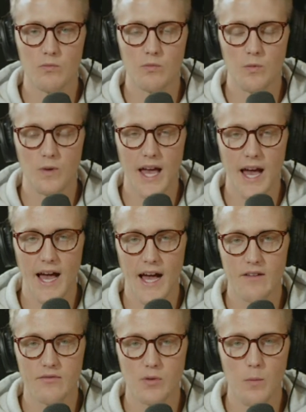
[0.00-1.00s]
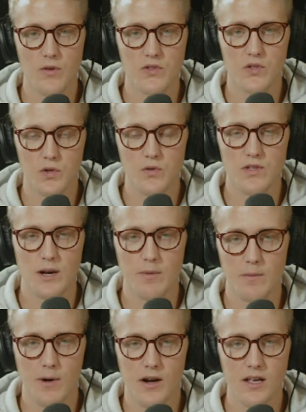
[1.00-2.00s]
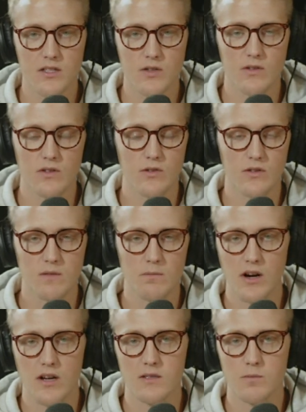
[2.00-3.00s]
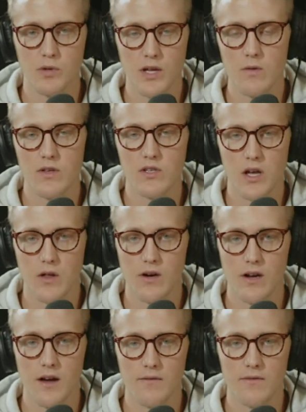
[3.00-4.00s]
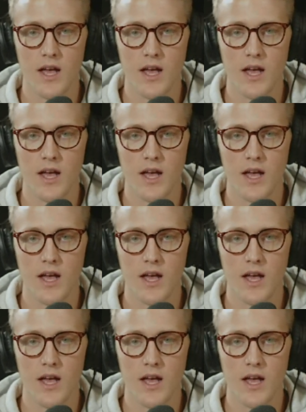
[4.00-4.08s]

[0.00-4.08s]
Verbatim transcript: when we have almost two separate markets, or do these markets play with each other enough